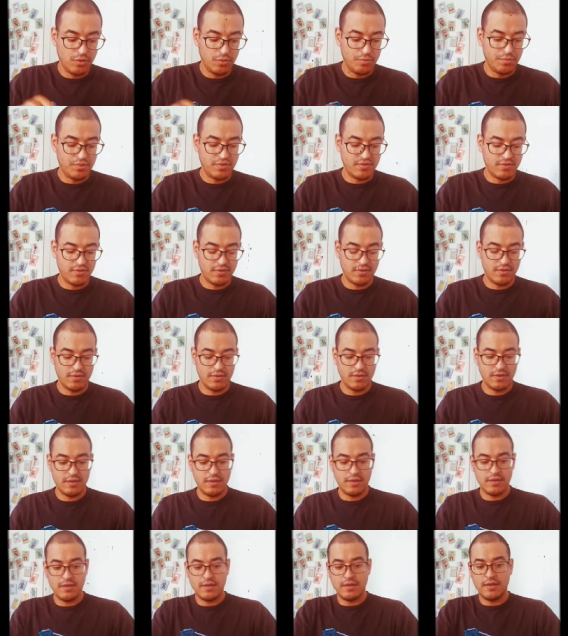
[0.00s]
Oops.
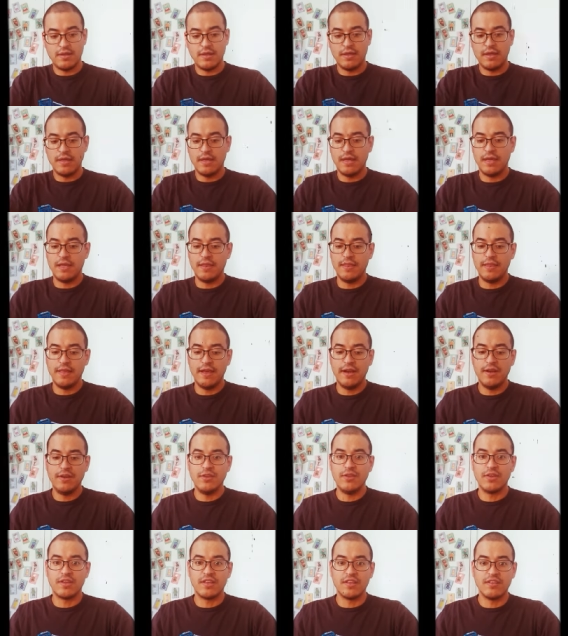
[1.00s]
And
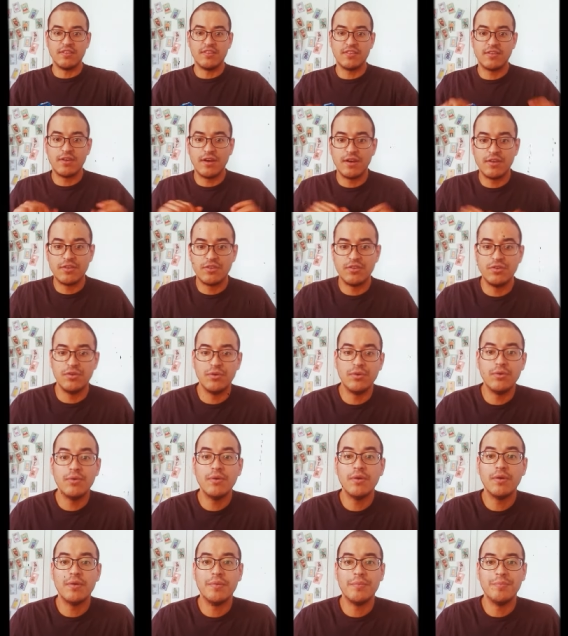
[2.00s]
there you can start
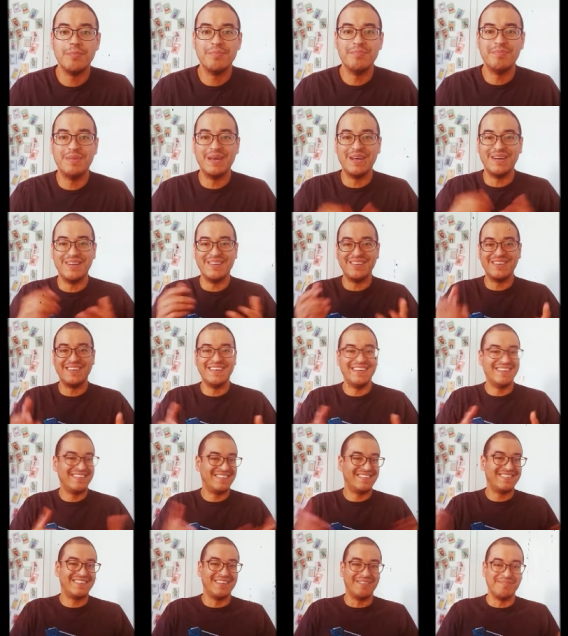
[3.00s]
to build
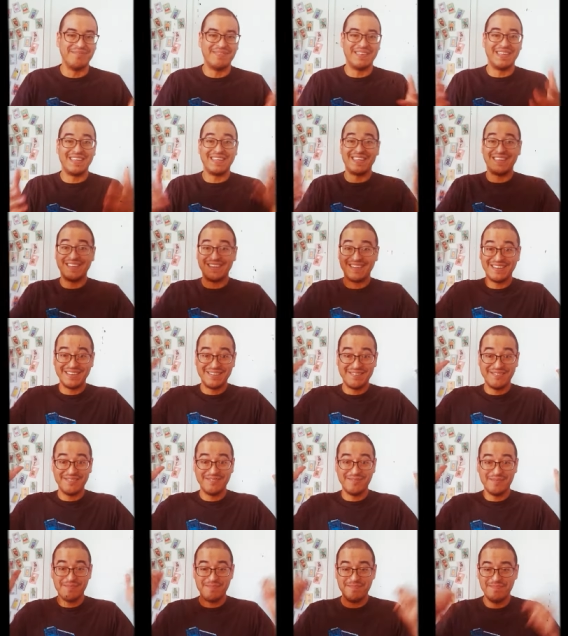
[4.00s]
something
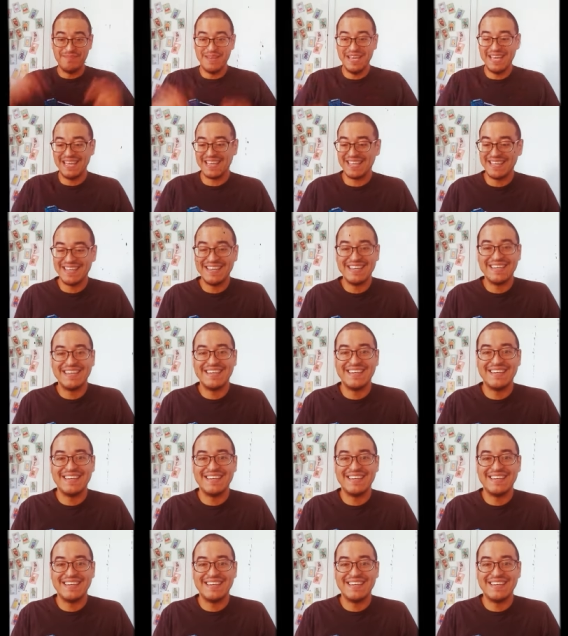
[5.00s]
big